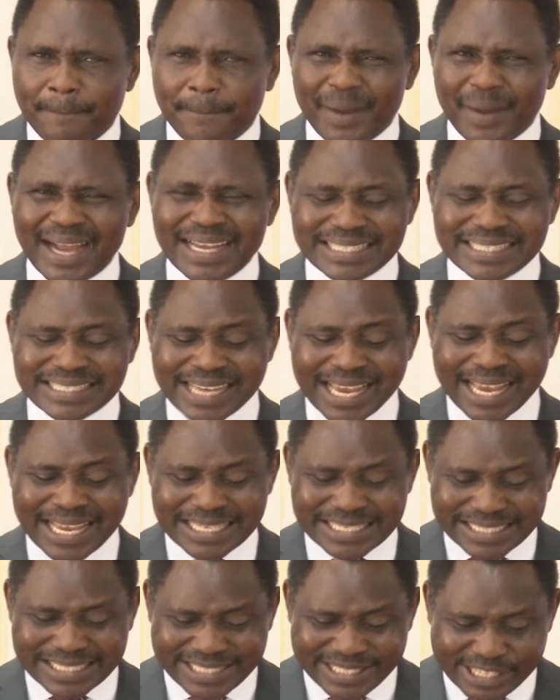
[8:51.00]
By the
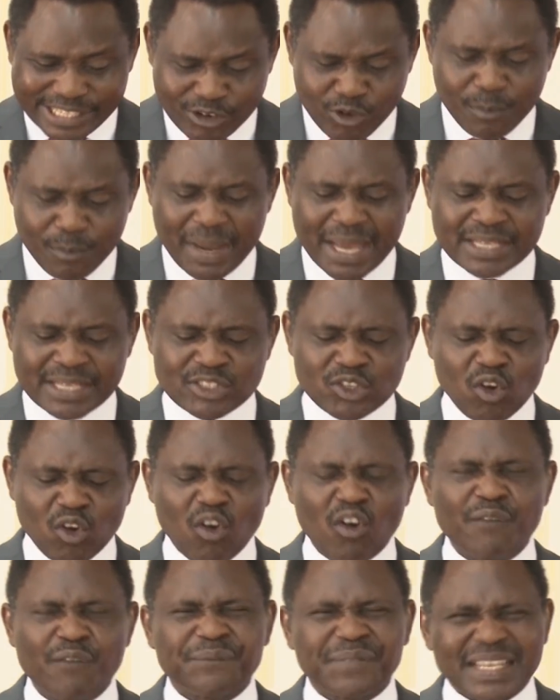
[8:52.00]
endowment
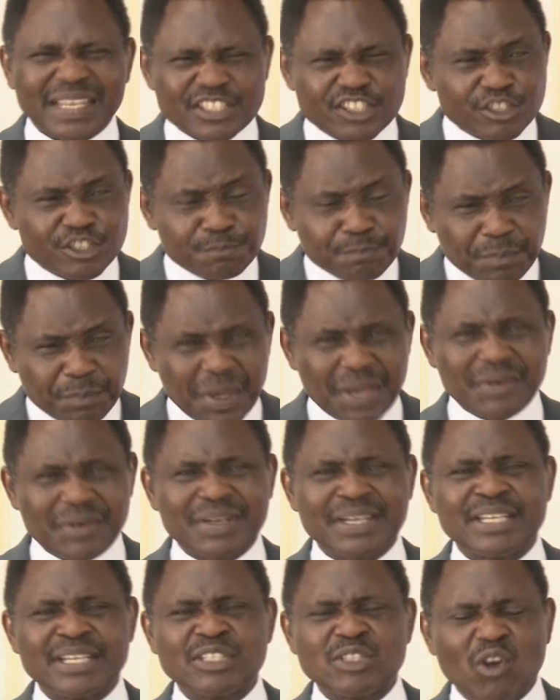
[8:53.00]
of the
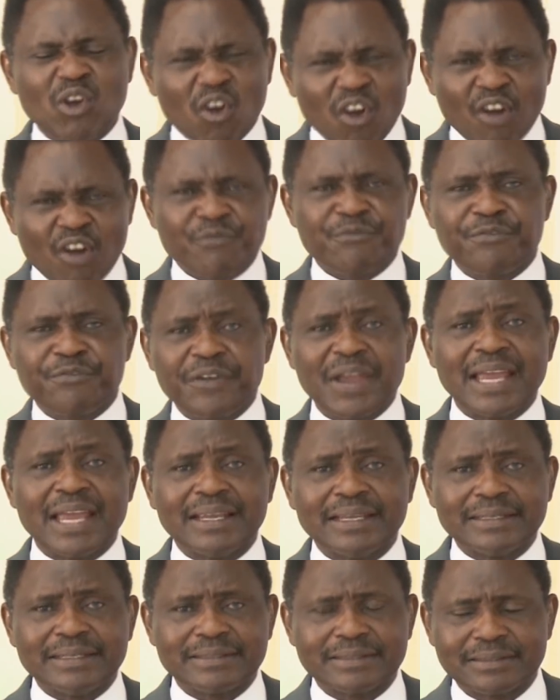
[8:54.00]
spirit of
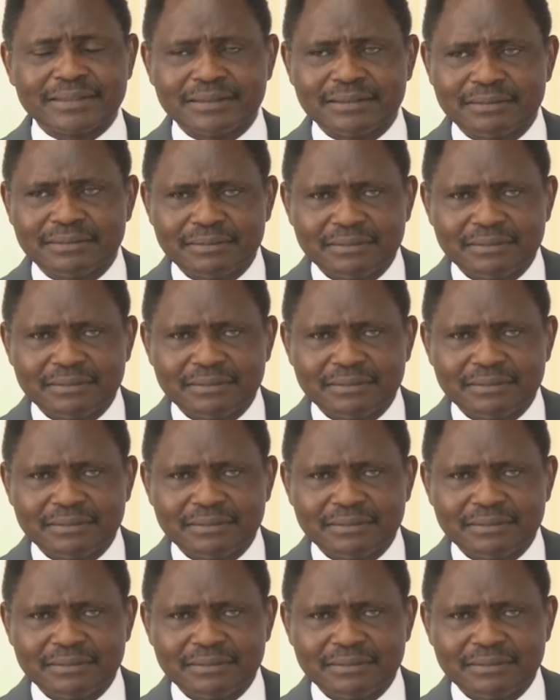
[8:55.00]
faith.